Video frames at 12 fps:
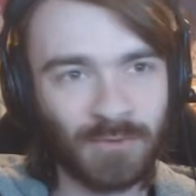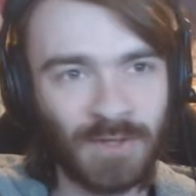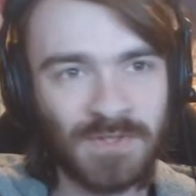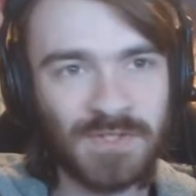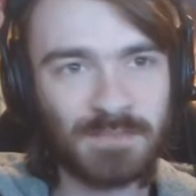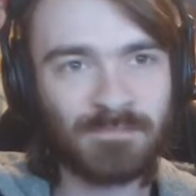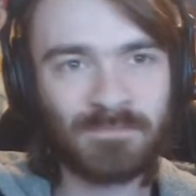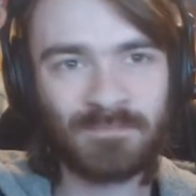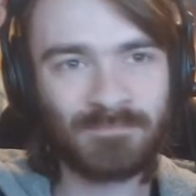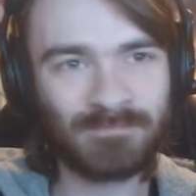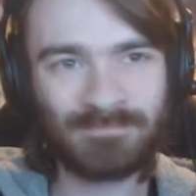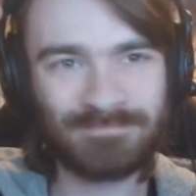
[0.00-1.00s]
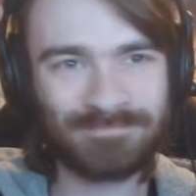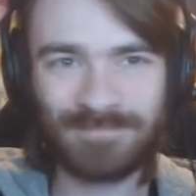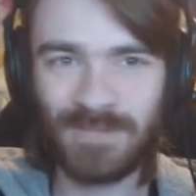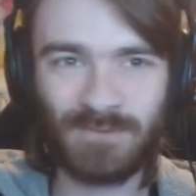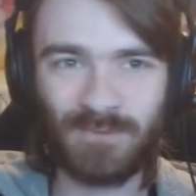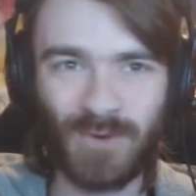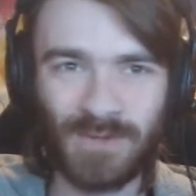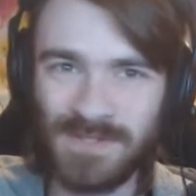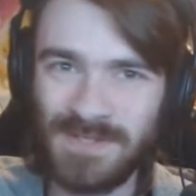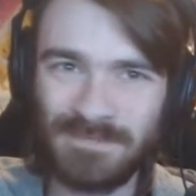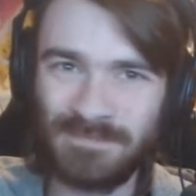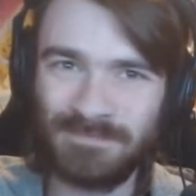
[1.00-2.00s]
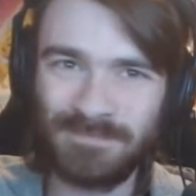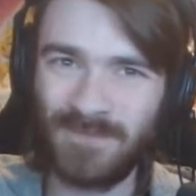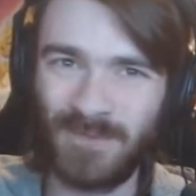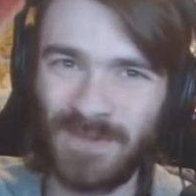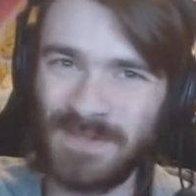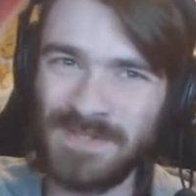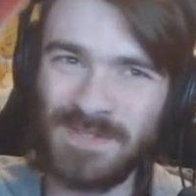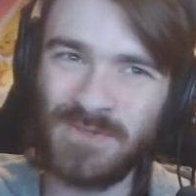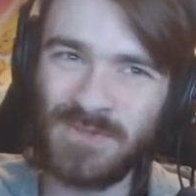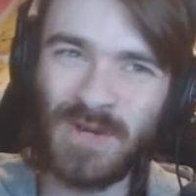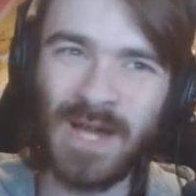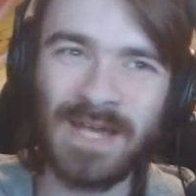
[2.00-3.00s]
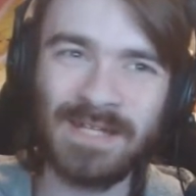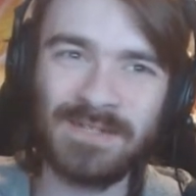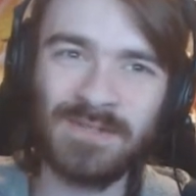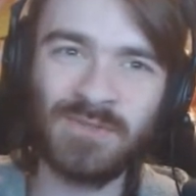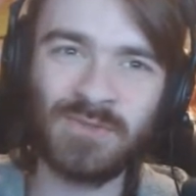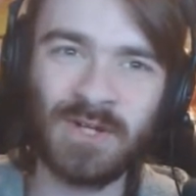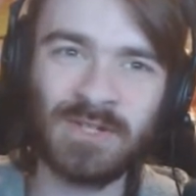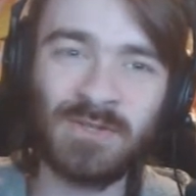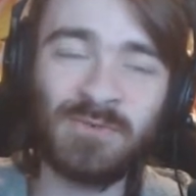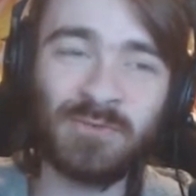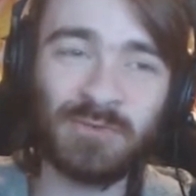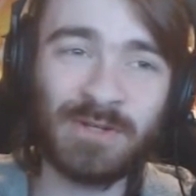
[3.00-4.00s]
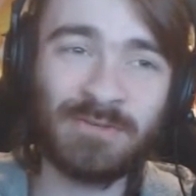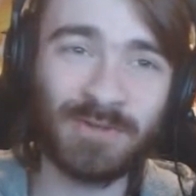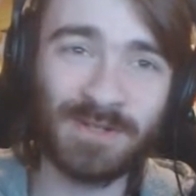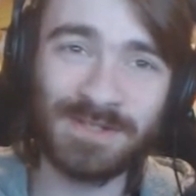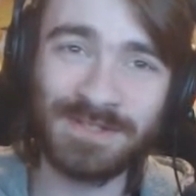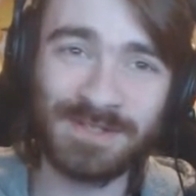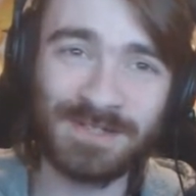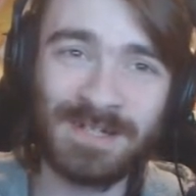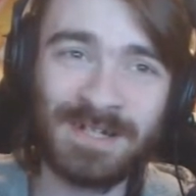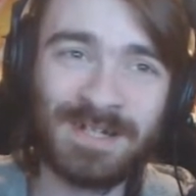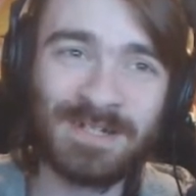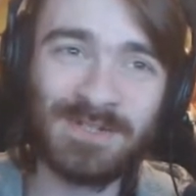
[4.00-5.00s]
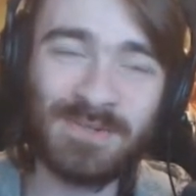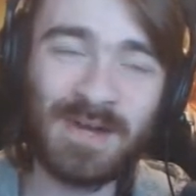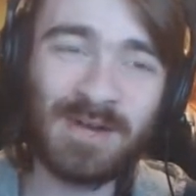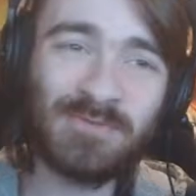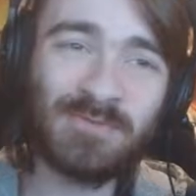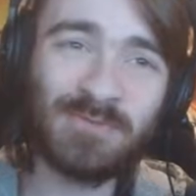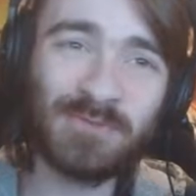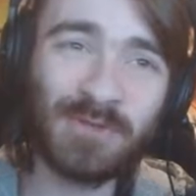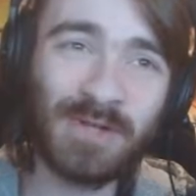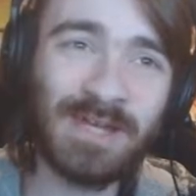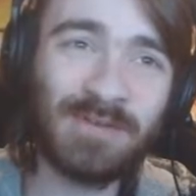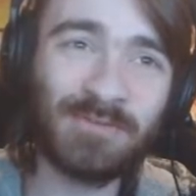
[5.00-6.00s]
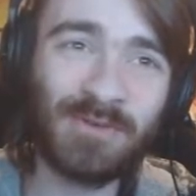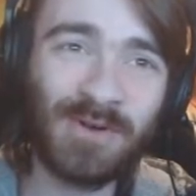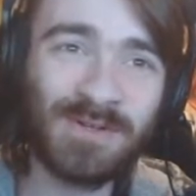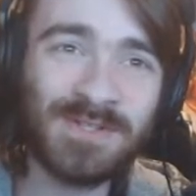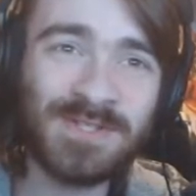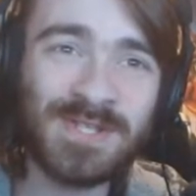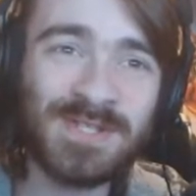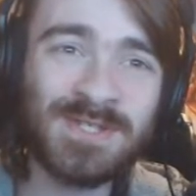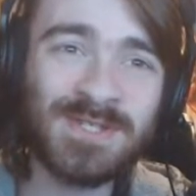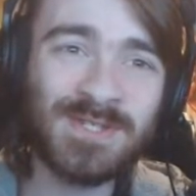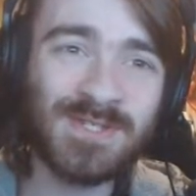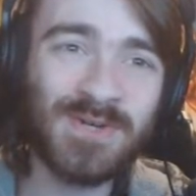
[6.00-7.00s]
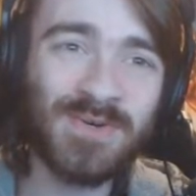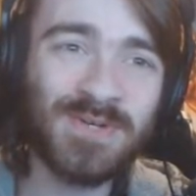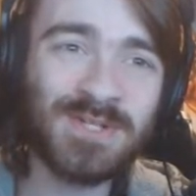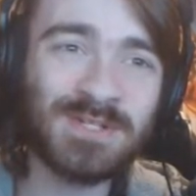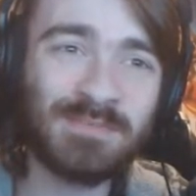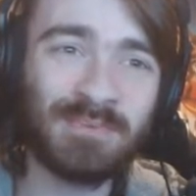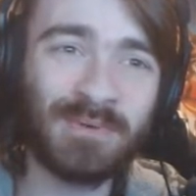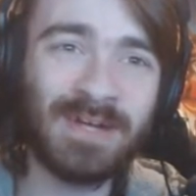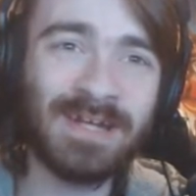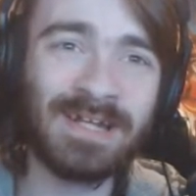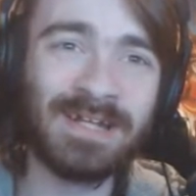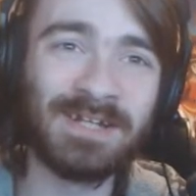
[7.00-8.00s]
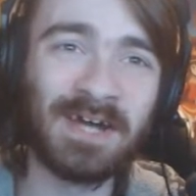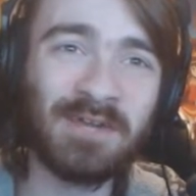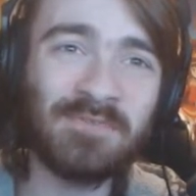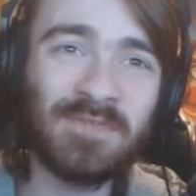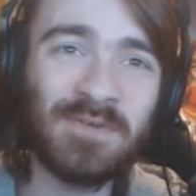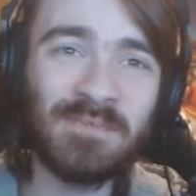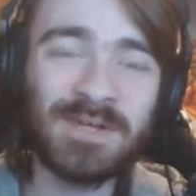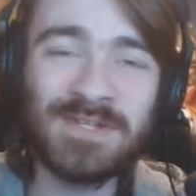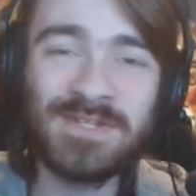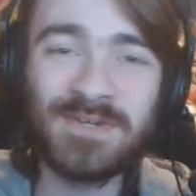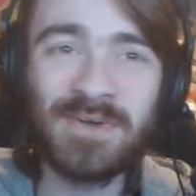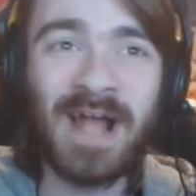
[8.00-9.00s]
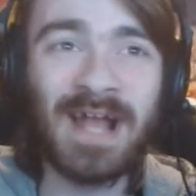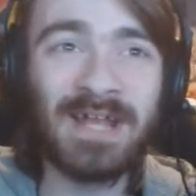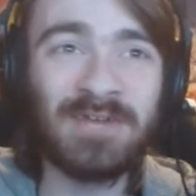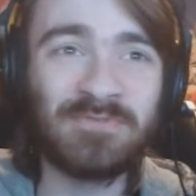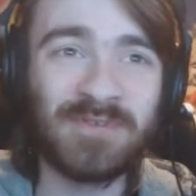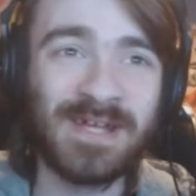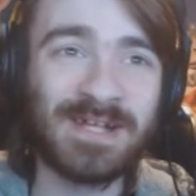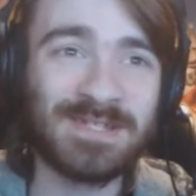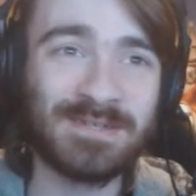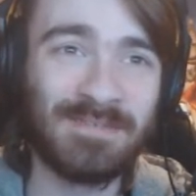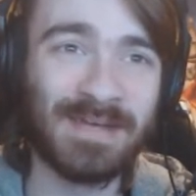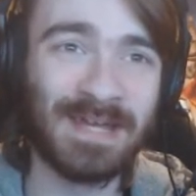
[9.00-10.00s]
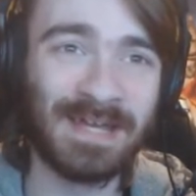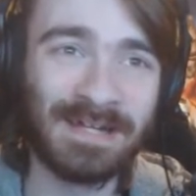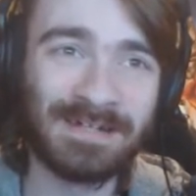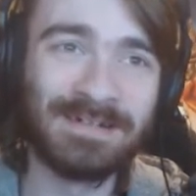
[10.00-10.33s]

Ralts, Ralts, Ralts. You tried, you tried. Do you have free Ralts? Do you have free Ralts? That's so disappointing. None of them can do anything to me.